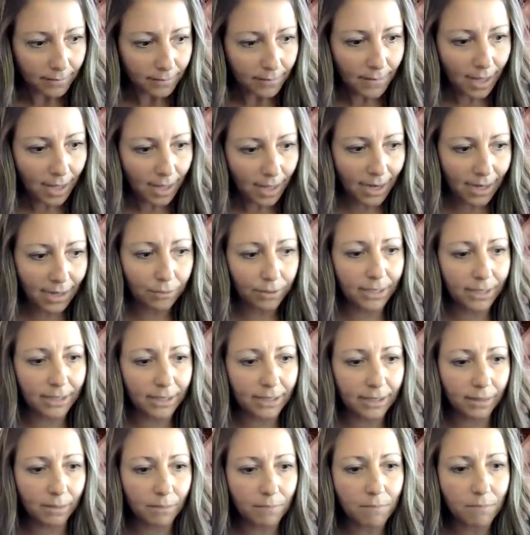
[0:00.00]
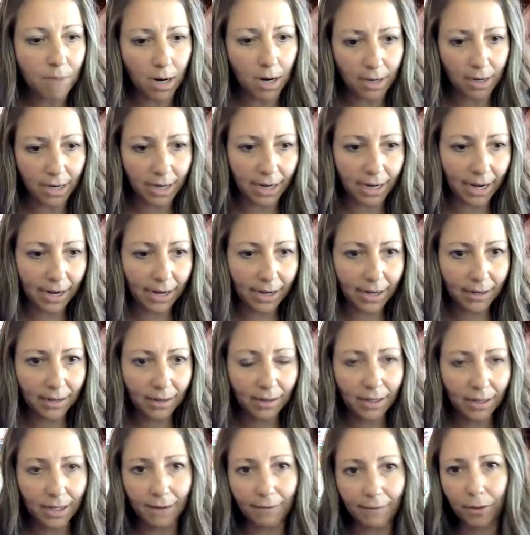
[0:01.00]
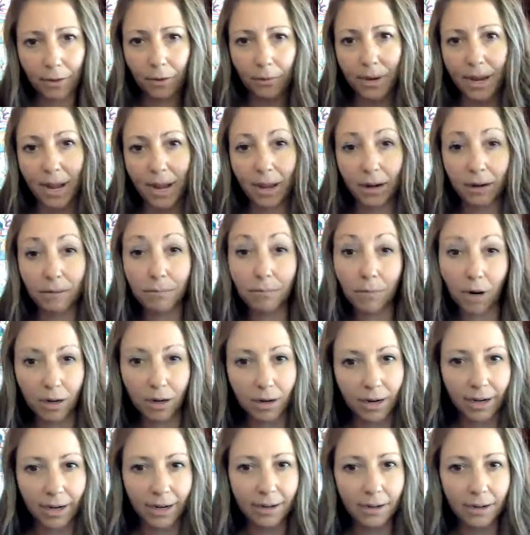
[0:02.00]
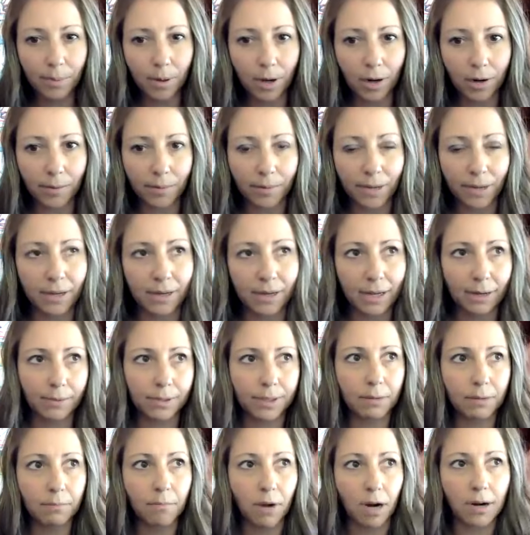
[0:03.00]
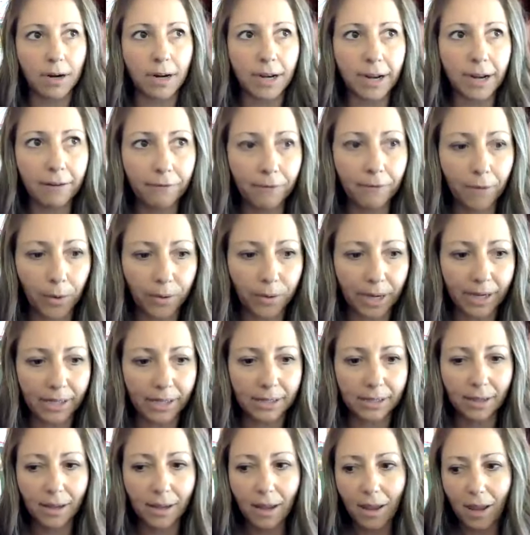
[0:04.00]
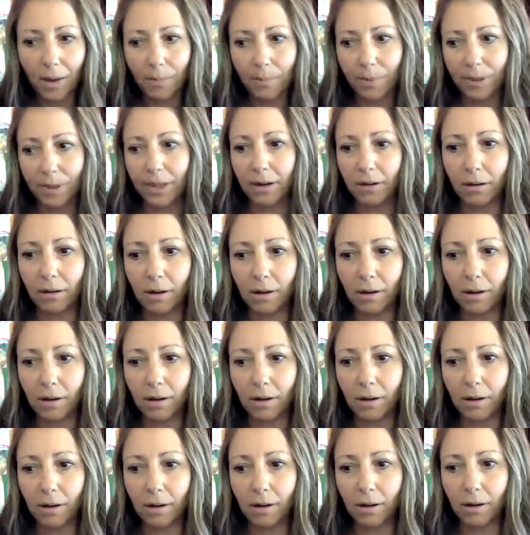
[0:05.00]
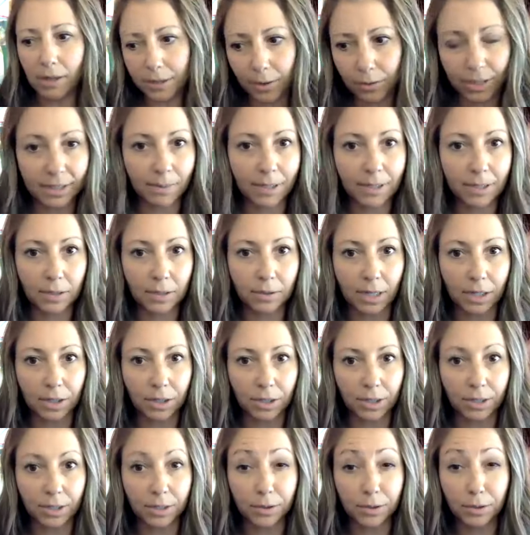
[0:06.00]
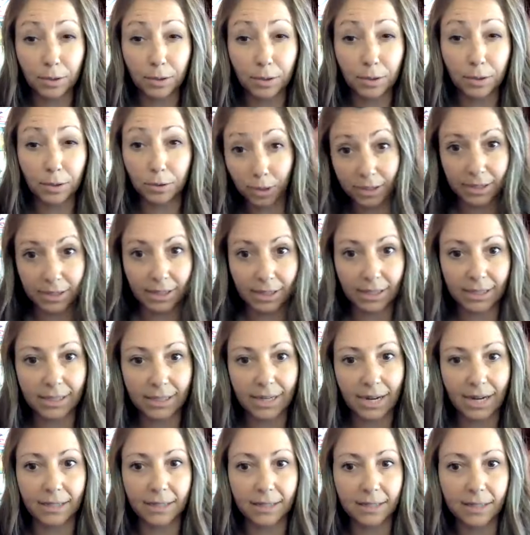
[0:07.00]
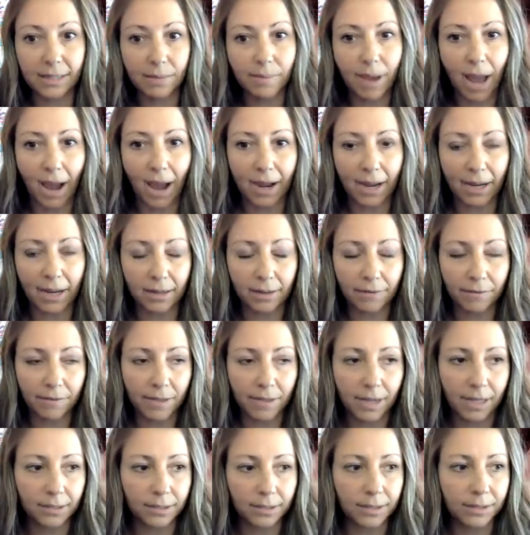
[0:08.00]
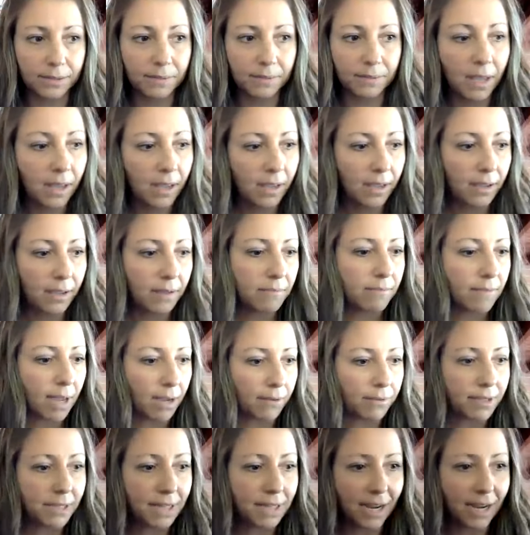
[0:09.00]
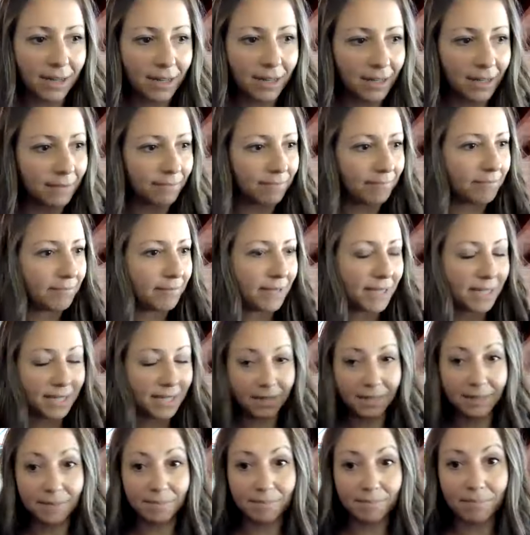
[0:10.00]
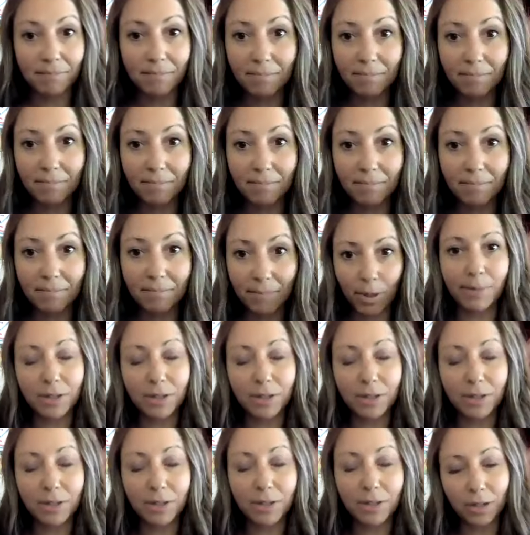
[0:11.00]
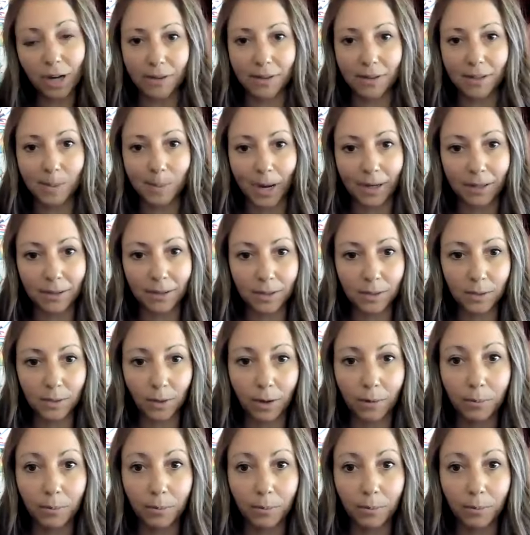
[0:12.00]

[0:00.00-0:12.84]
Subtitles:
And it was marketing, even though we had a marketing department, it was a marketing focus, but then also trust administration. So trust and estates, the back end of things. Met with Dan and he's pretty much hired me on the spot. So